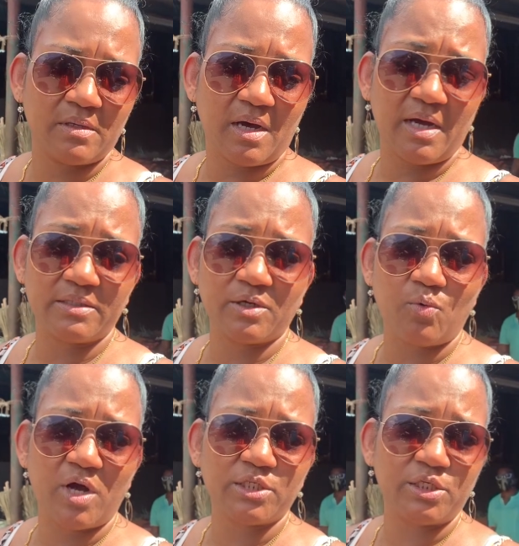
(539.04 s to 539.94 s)
Eyes are
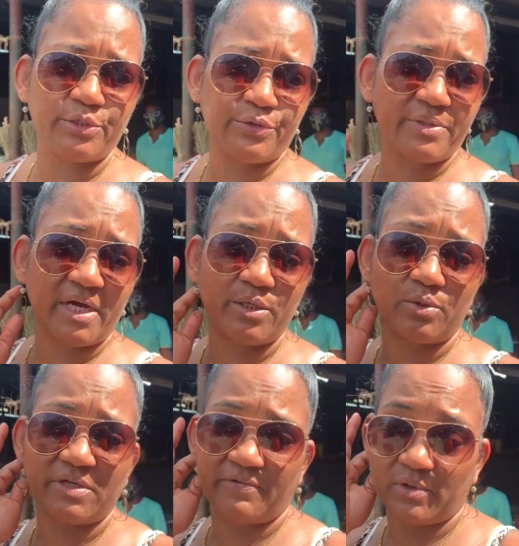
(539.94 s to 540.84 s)
watching you that you
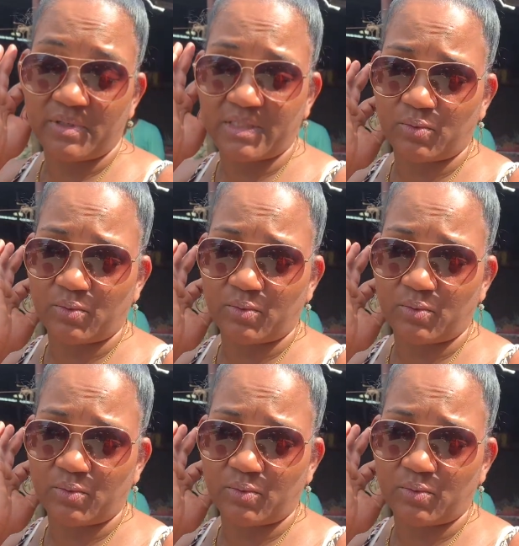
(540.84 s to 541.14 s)
don't even know that's